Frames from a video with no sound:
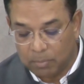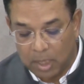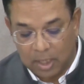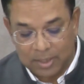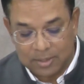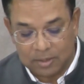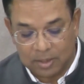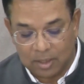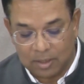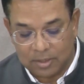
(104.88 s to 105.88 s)
parties and the
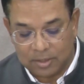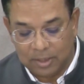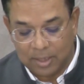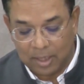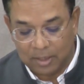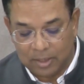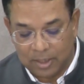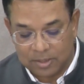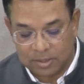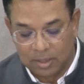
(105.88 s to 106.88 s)
contesting
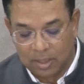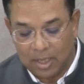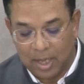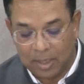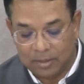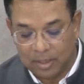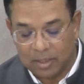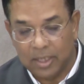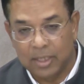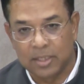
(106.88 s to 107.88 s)
candidates and their
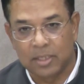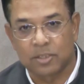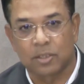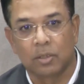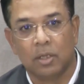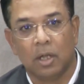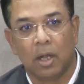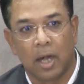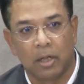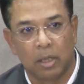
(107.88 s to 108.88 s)
agents
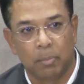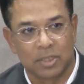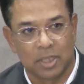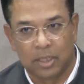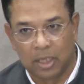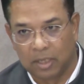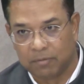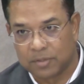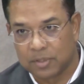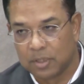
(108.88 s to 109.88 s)
and
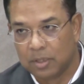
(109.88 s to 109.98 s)
representatives,